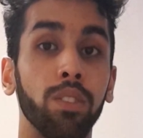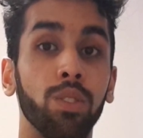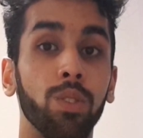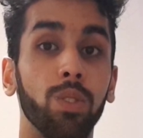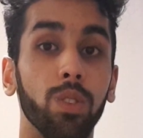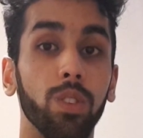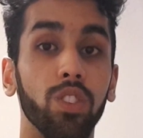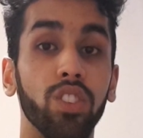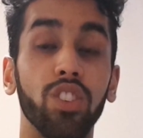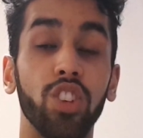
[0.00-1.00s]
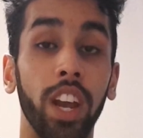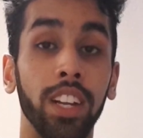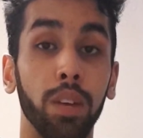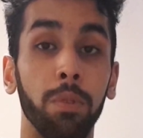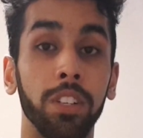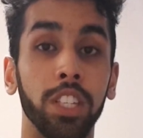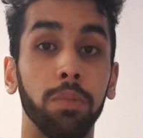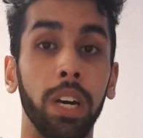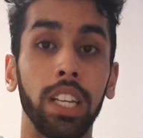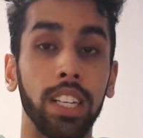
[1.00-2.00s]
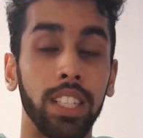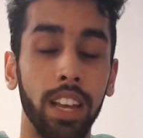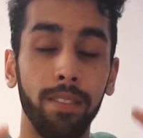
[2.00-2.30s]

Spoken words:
to change that person's mind, because